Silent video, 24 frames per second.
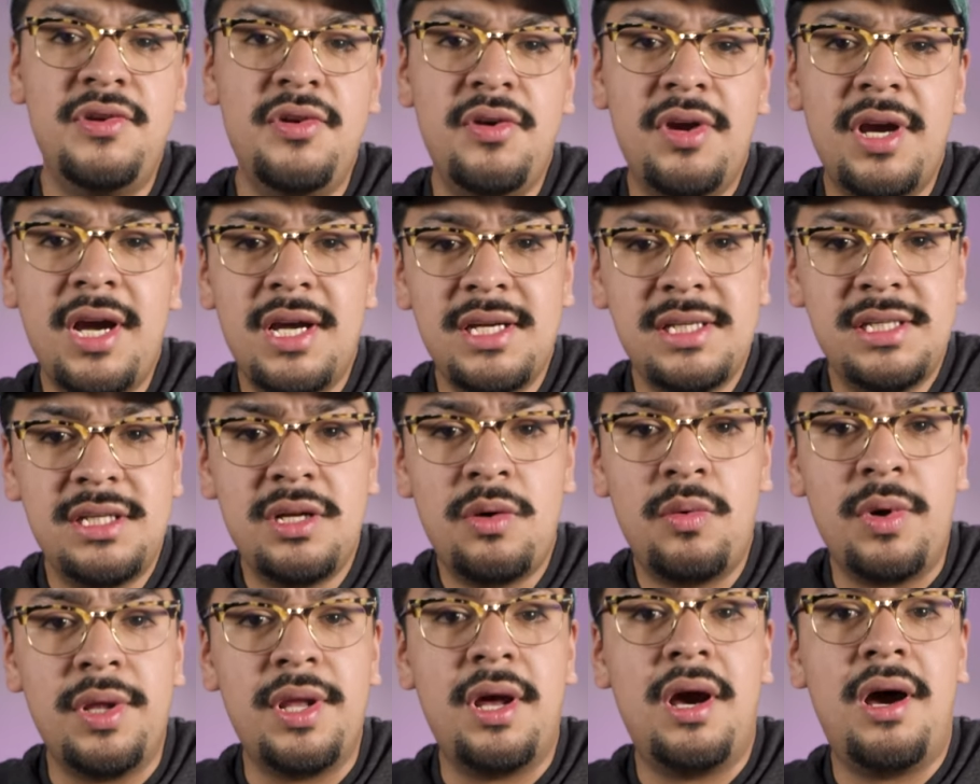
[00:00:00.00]
Do you guys
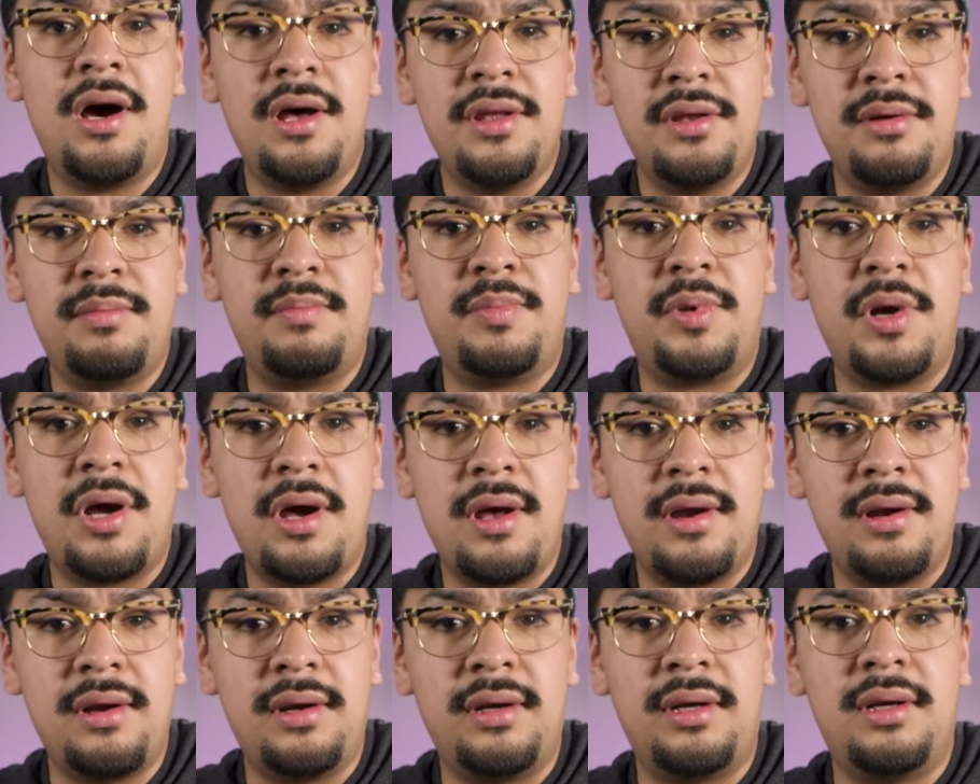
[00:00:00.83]
know what other
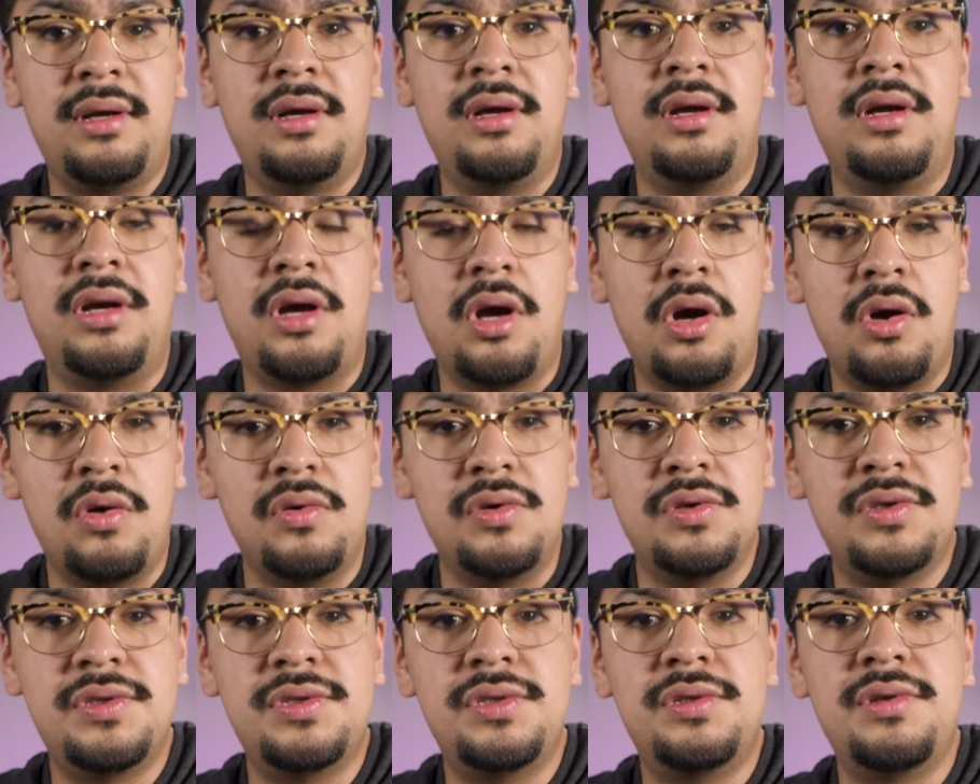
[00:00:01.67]
product
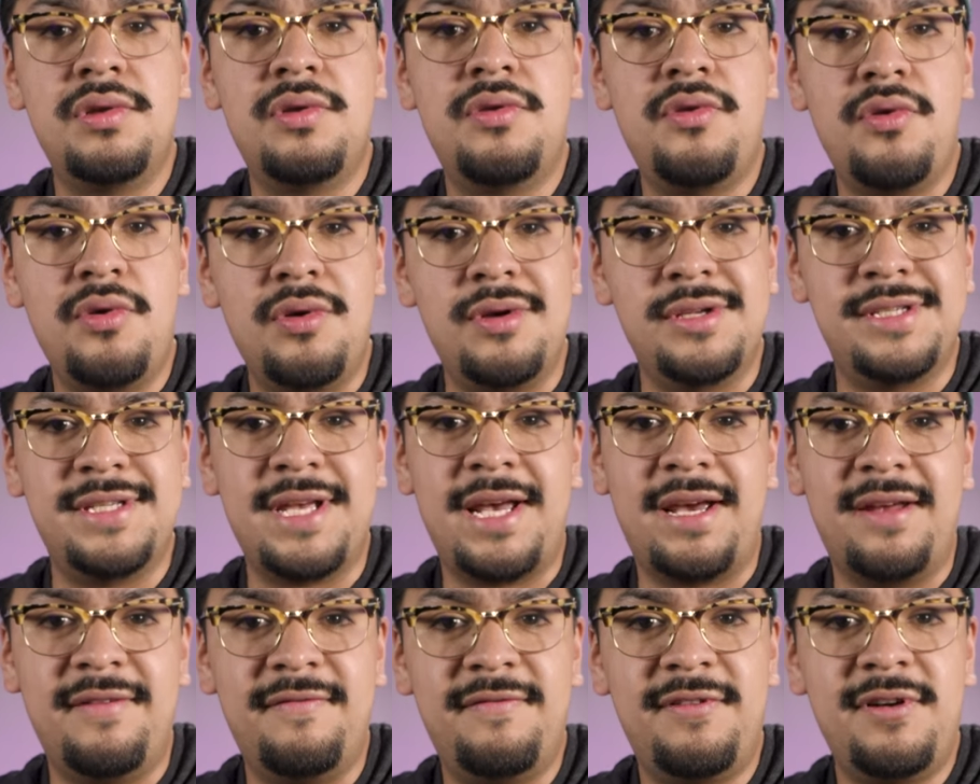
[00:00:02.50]
goes through a
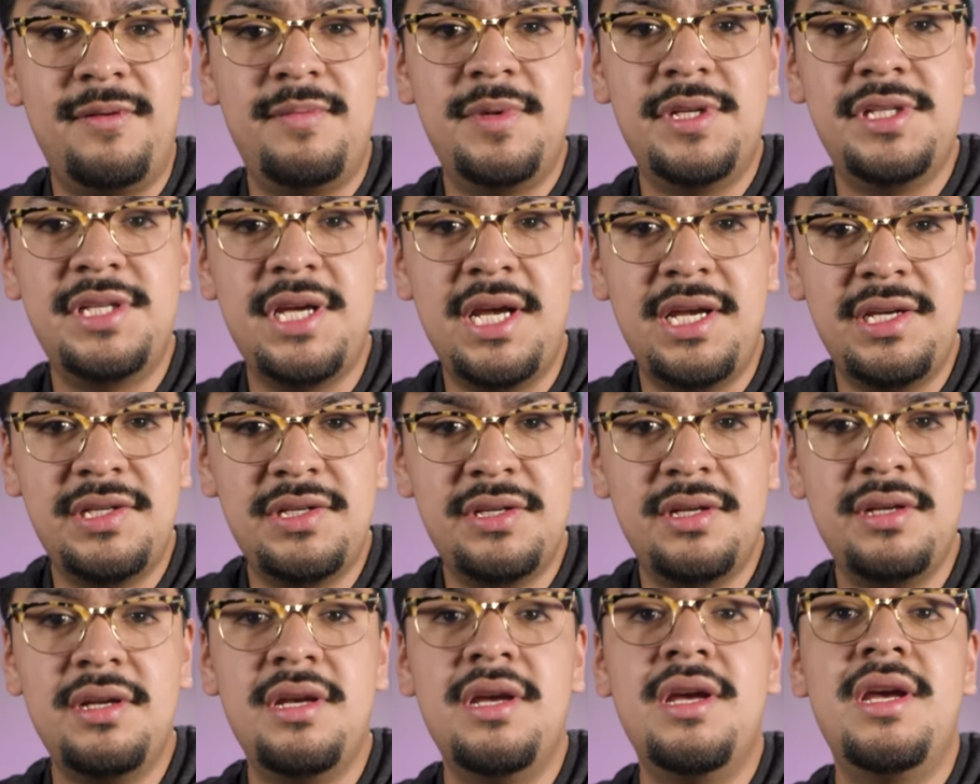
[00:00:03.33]
second
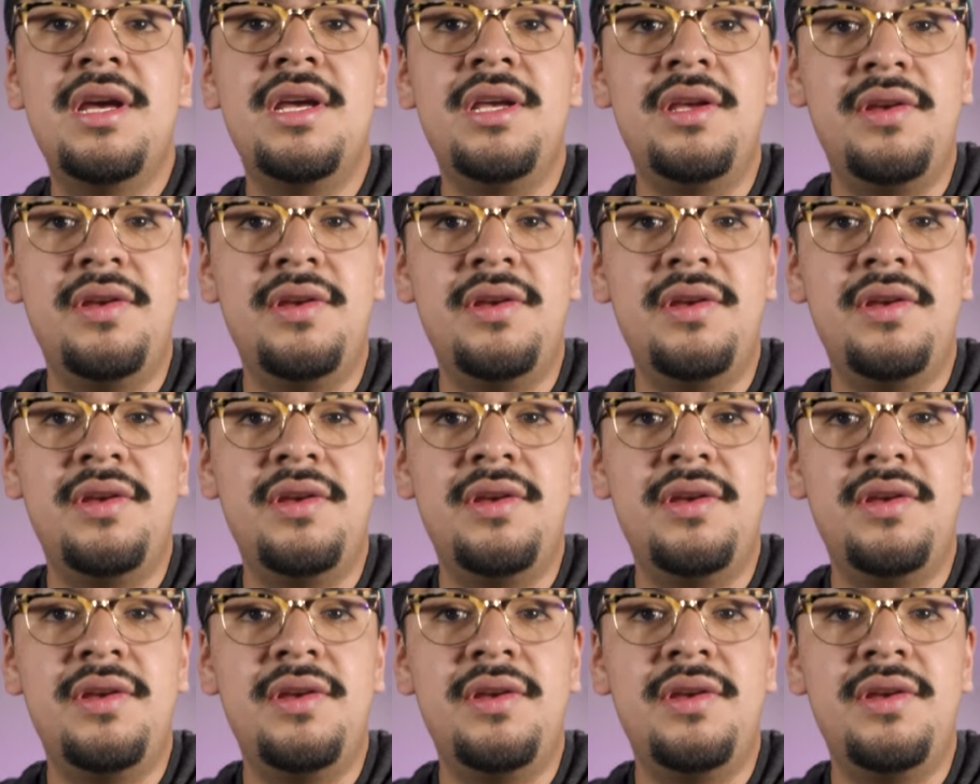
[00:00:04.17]
fermentation?